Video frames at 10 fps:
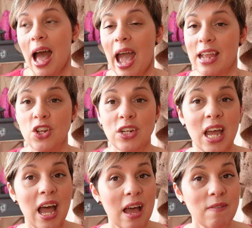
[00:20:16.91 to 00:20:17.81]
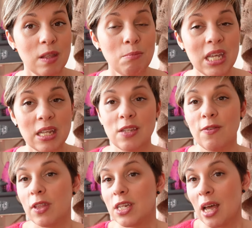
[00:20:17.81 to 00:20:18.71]
I don't have the means
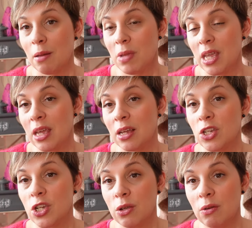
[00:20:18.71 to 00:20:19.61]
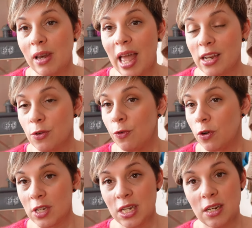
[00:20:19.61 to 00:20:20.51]
for the time being to let
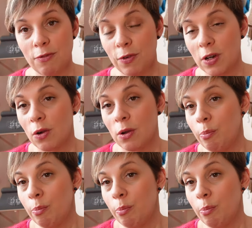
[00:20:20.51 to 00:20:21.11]
40 different